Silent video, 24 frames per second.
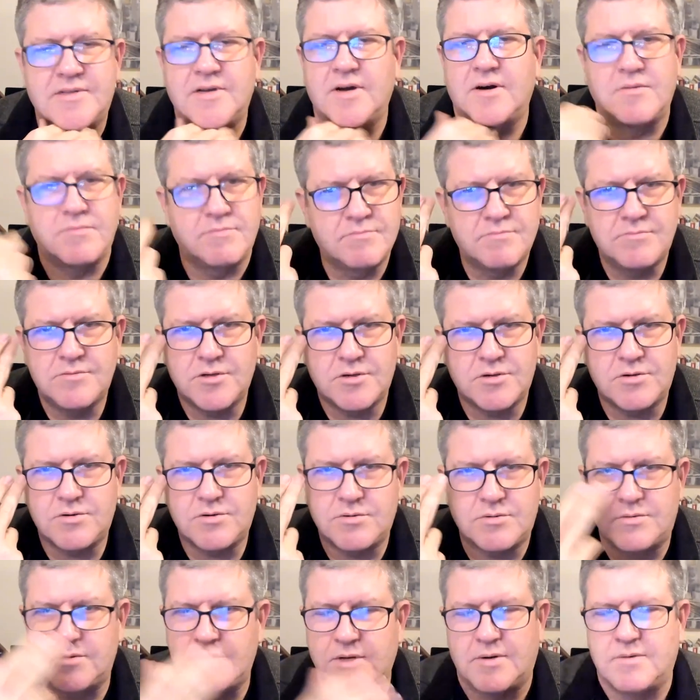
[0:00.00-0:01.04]
go
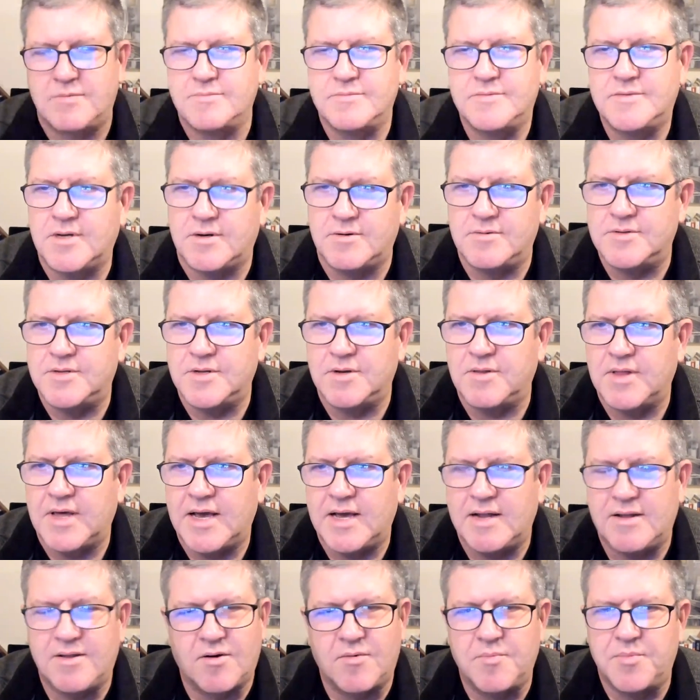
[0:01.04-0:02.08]
don't don't do
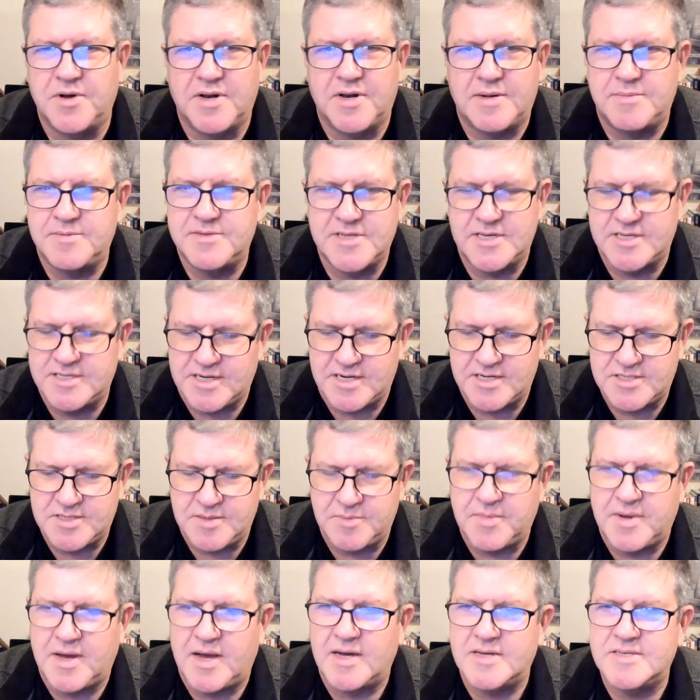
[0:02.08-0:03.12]
that. Don't put up
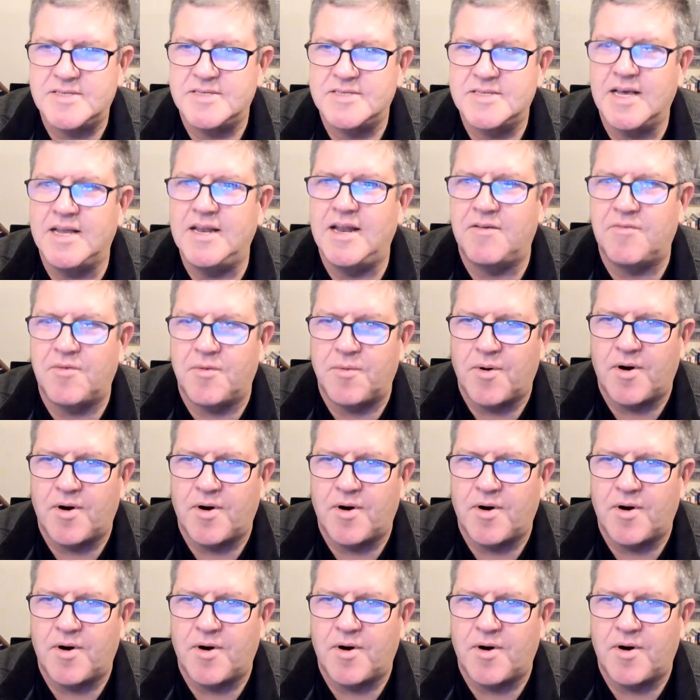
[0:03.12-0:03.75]
suggestion boxes. They never